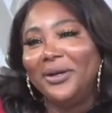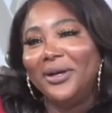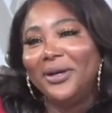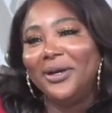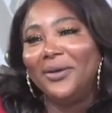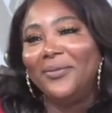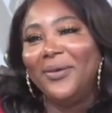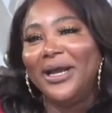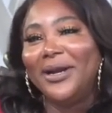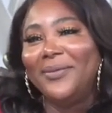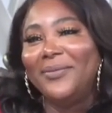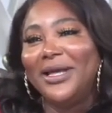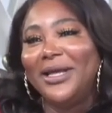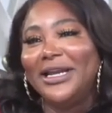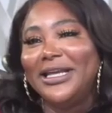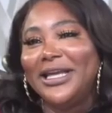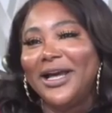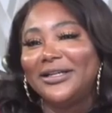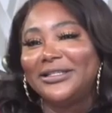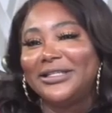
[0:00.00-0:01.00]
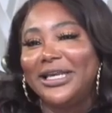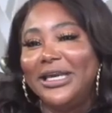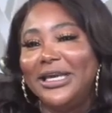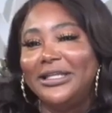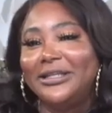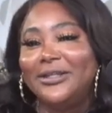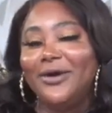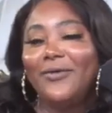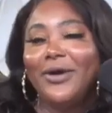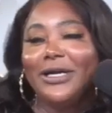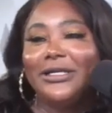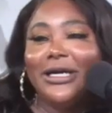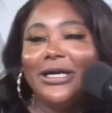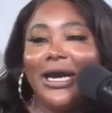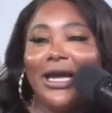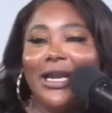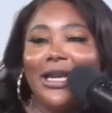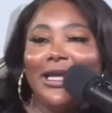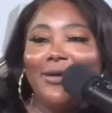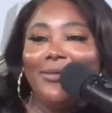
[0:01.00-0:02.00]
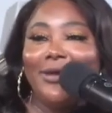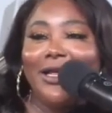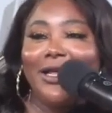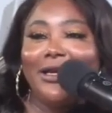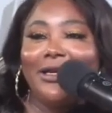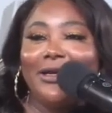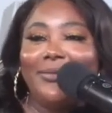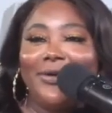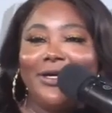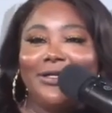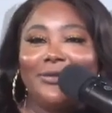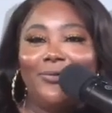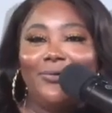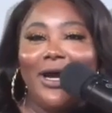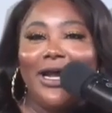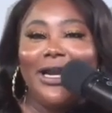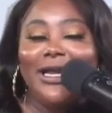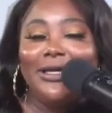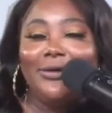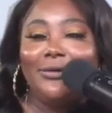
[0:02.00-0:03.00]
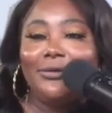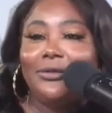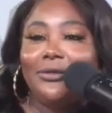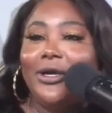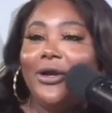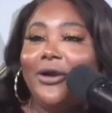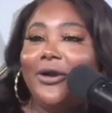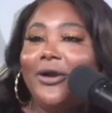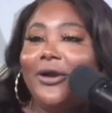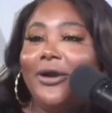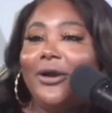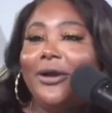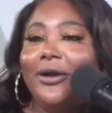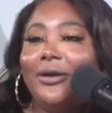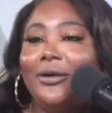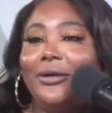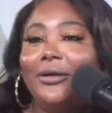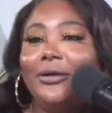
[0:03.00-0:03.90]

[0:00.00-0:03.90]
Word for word: Wait a minute, y'all say he throwing down living under the bus. What it, girl?